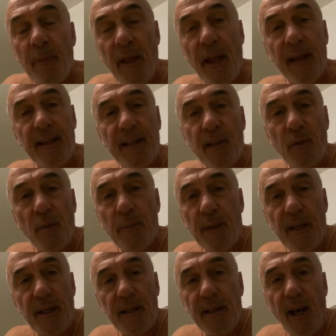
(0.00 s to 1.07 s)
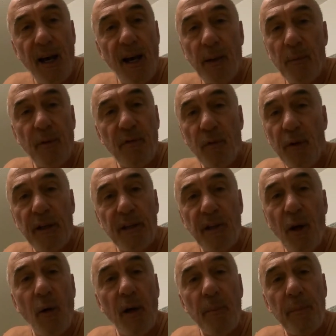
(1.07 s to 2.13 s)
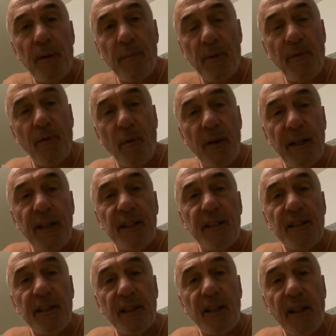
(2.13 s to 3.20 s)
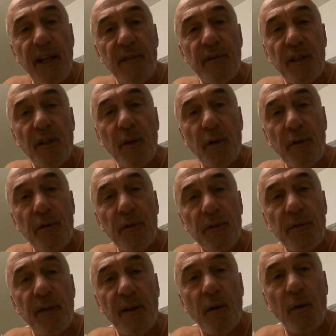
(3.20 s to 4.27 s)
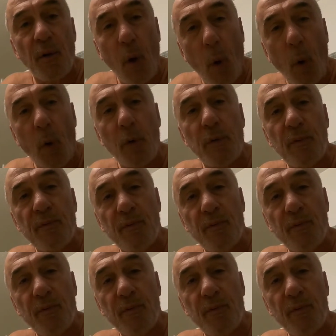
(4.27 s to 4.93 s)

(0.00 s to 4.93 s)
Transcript: And it'll be hot before you know it, but before it is, it'll have to go through, you know, cold,